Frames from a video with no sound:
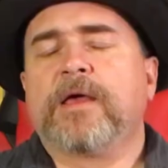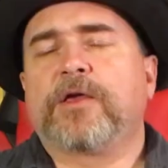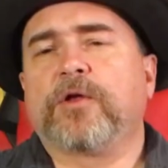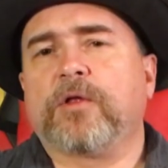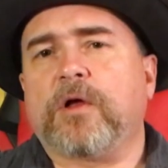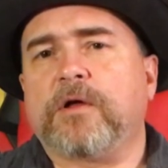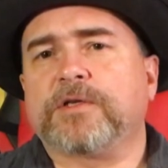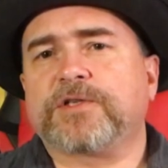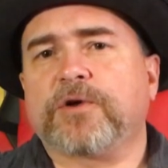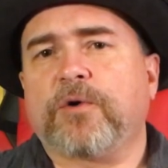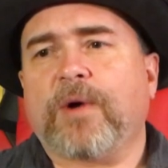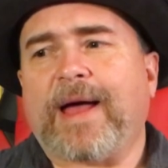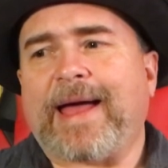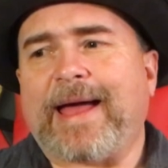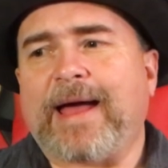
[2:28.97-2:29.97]
You'll also
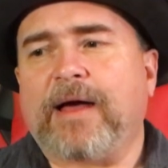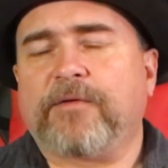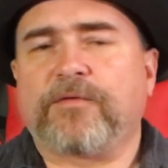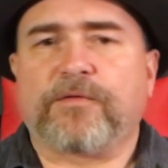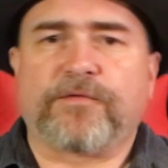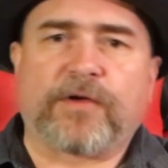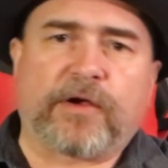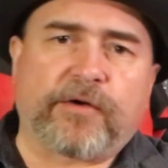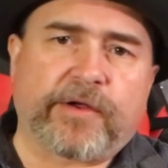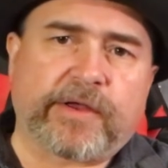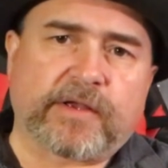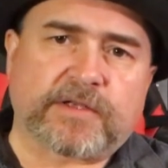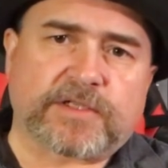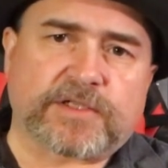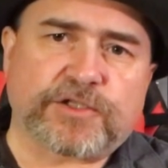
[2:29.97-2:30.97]
have
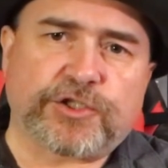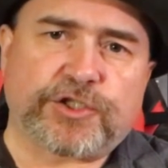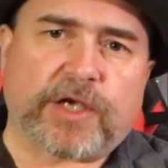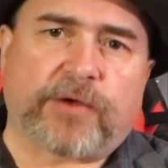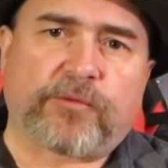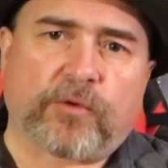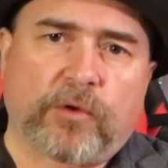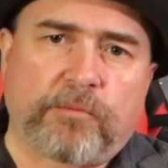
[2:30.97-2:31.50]
various general